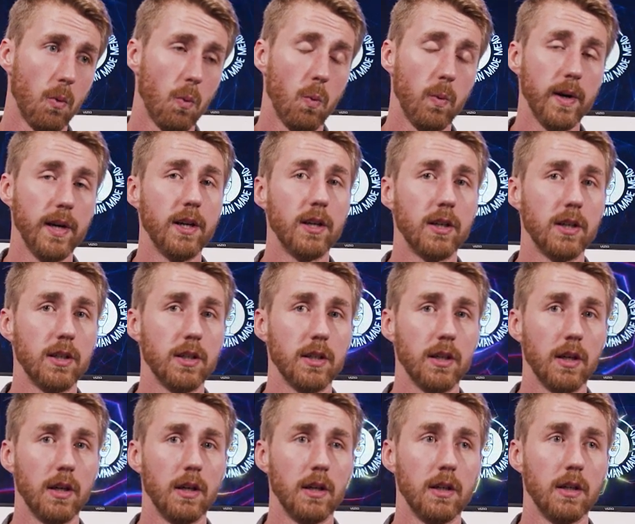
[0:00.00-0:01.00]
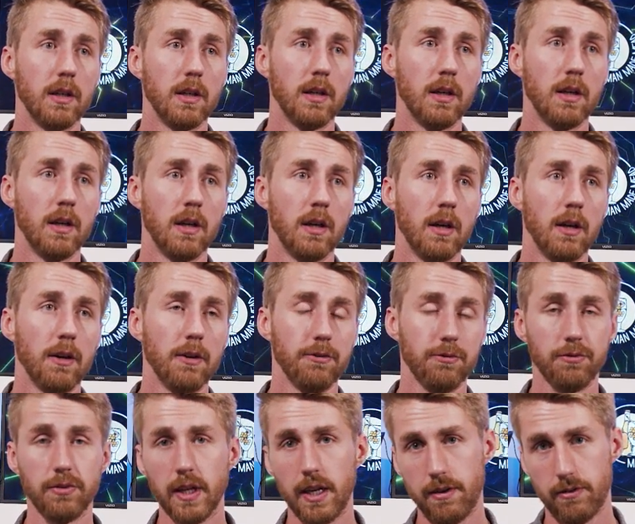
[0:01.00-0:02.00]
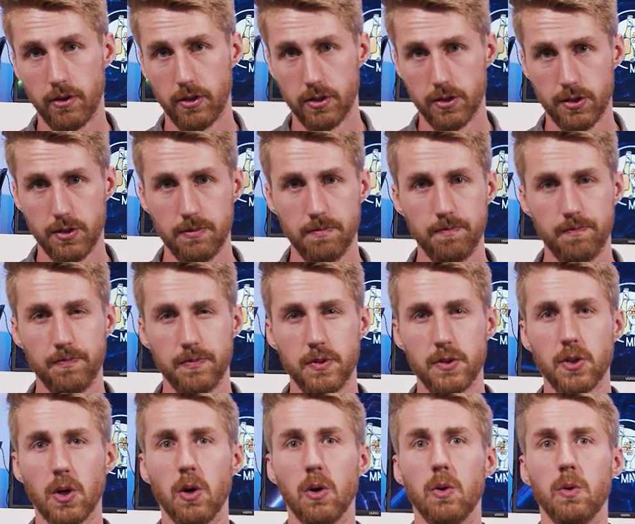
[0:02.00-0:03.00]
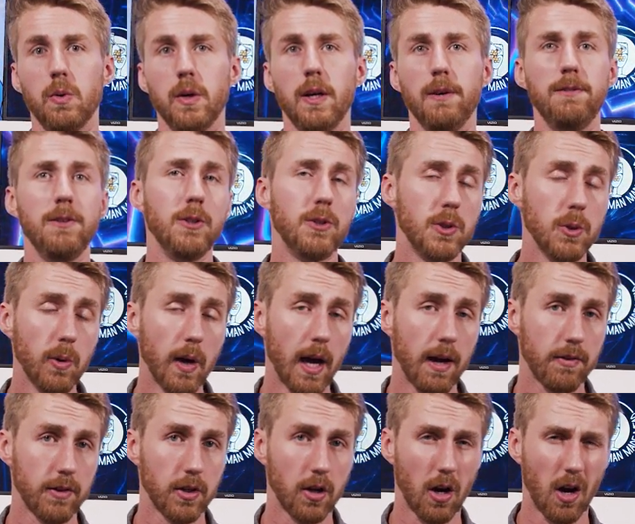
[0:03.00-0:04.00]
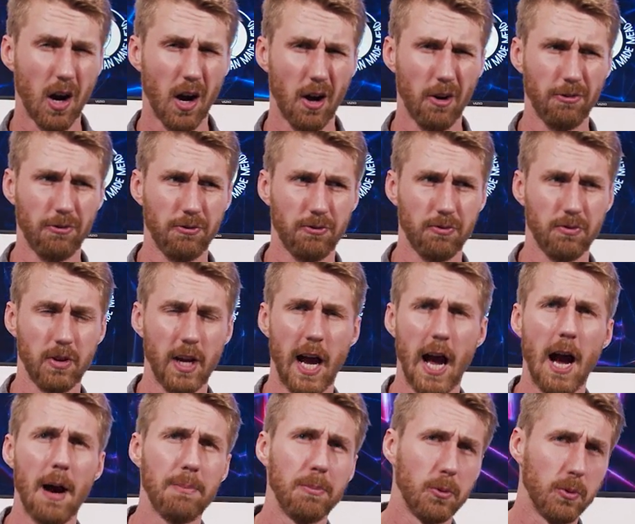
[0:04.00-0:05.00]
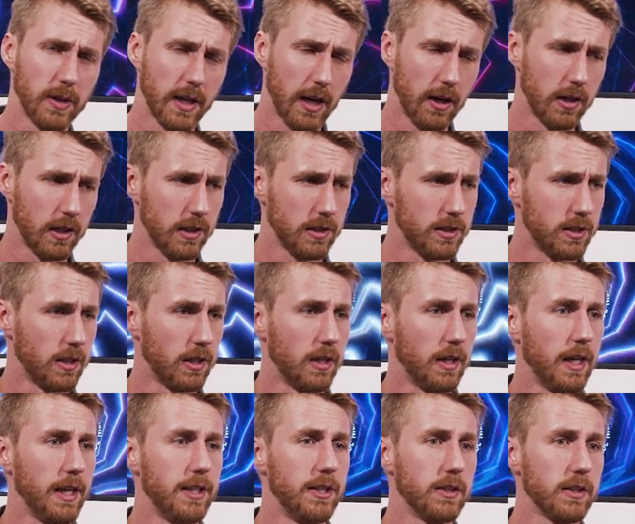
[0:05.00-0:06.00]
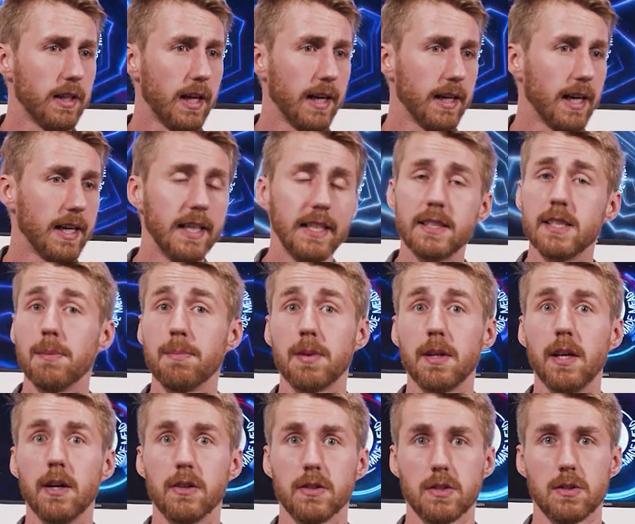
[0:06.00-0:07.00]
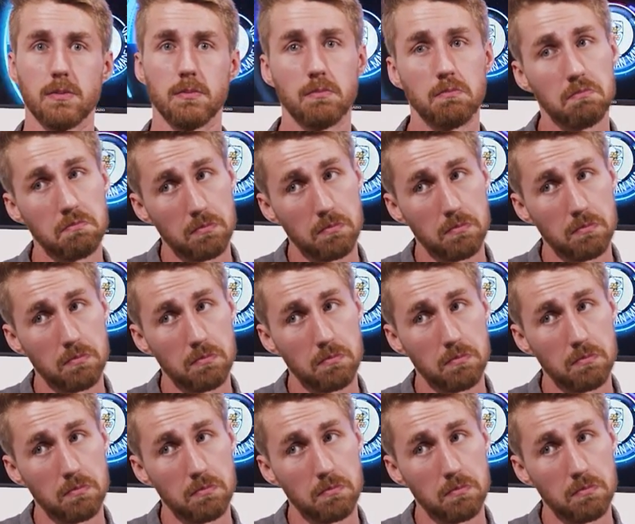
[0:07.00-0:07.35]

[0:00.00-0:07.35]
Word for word: weird flavors. So if you do have an off apple character and you're like, I need something else.